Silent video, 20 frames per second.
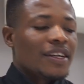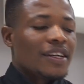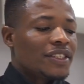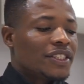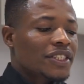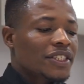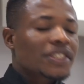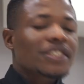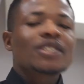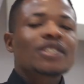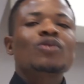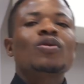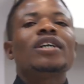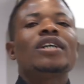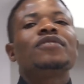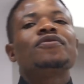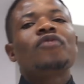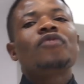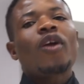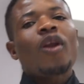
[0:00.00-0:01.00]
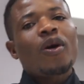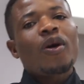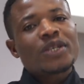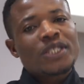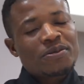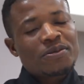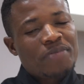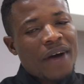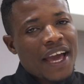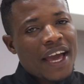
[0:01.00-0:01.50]
Jesus was
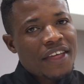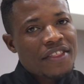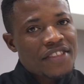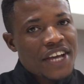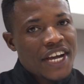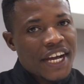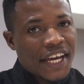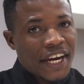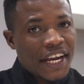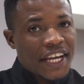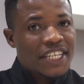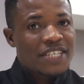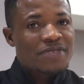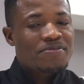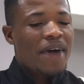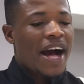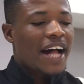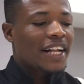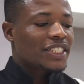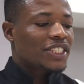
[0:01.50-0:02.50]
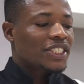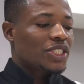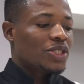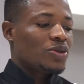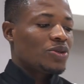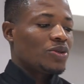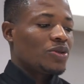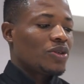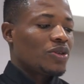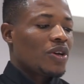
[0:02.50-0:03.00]
followed by the great
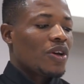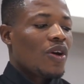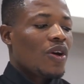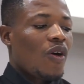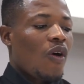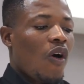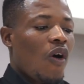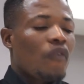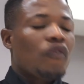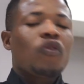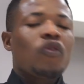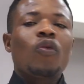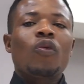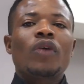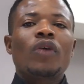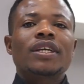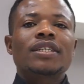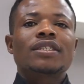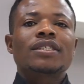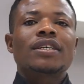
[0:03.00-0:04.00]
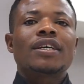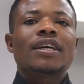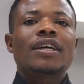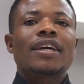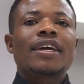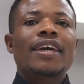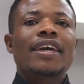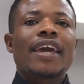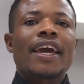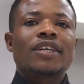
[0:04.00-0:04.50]
multitude of which
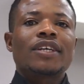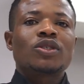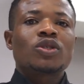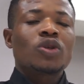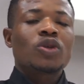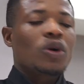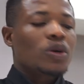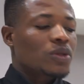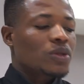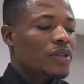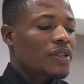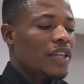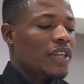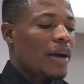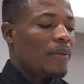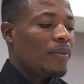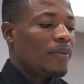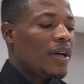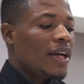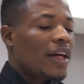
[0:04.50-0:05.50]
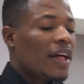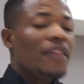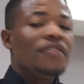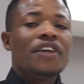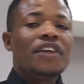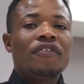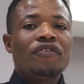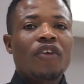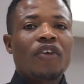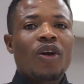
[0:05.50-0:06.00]
he has told them
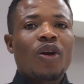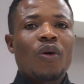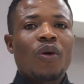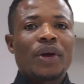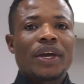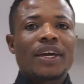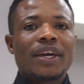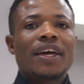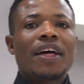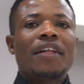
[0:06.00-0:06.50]
the following,